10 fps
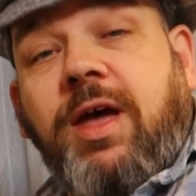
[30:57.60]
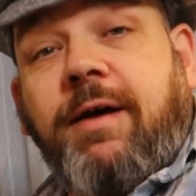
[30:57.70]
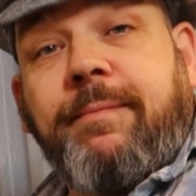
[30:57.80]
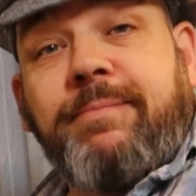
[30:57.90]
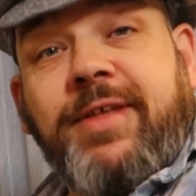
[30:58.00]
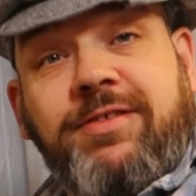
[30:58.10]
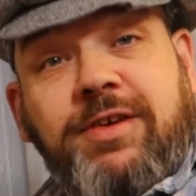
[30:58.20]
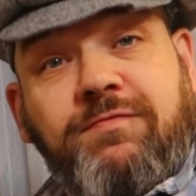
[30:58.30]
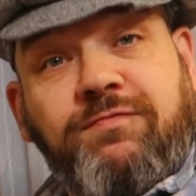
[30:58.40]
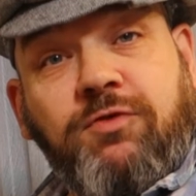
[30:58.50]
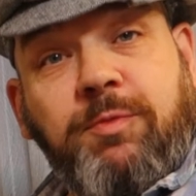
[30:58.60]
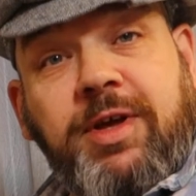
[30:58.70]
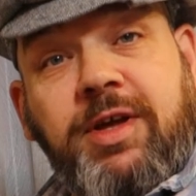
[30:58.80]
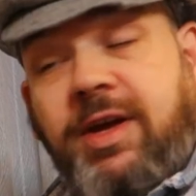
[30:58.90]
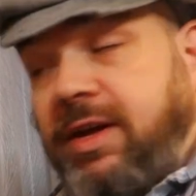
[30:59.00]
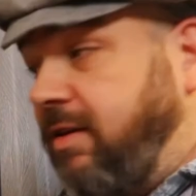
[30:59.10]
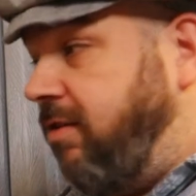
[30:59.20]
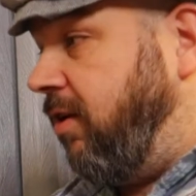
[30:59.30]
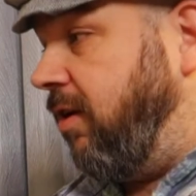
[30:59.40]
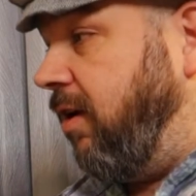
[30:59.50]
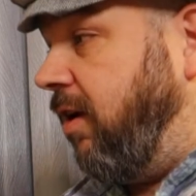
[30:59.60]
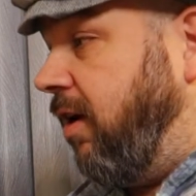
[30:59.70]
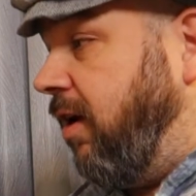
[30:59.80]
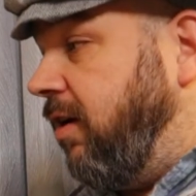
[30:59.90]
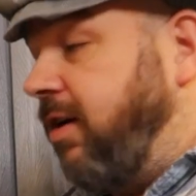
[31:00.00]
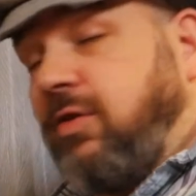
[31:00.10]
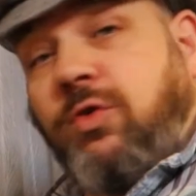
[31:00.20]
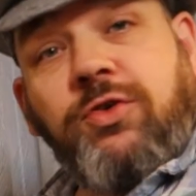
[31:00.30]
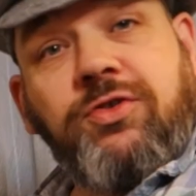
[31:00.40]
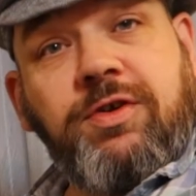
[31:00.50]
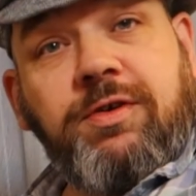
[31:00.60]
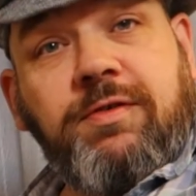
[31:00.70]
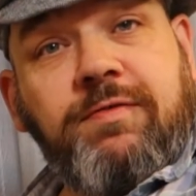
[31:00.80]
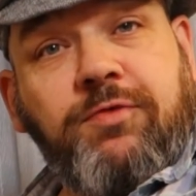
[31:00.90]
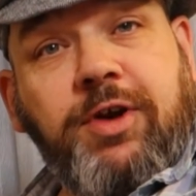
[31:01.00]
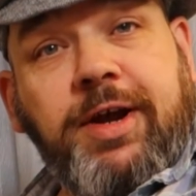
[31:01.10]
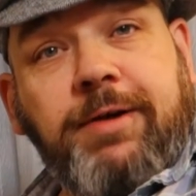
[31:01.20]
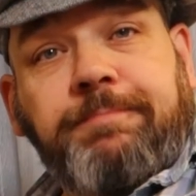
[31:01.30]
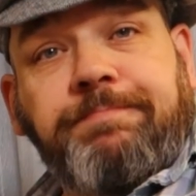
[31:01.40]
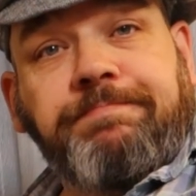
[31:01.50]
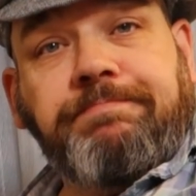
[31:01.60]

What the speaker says: That's it for me and little Orson for now.